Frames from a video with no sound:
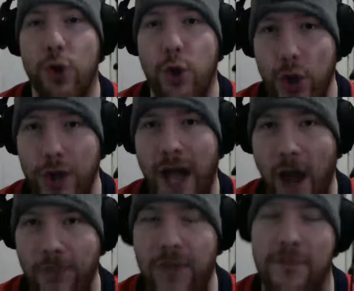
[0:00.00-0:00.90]
could
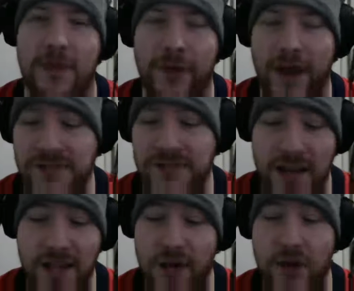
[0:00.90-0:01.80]
help them in the playoffs, and I
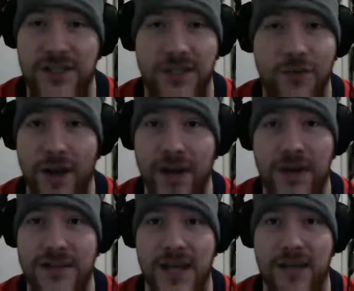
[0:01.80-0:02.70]
think Larson did great
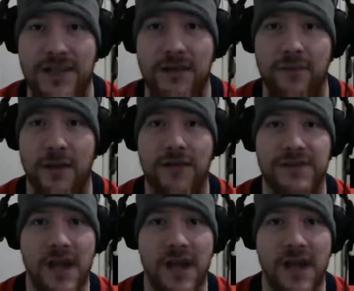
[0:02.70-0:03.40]
against San Jose in the playoffs.